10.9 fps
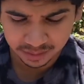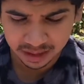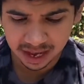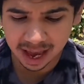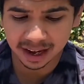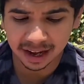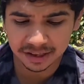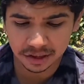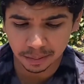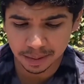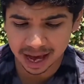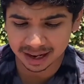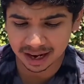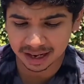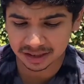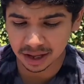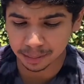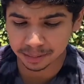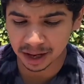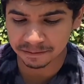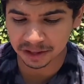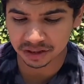I got so mad, I stomped
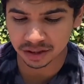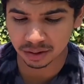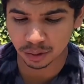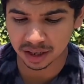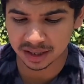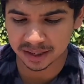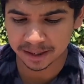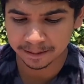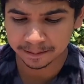off into the woods.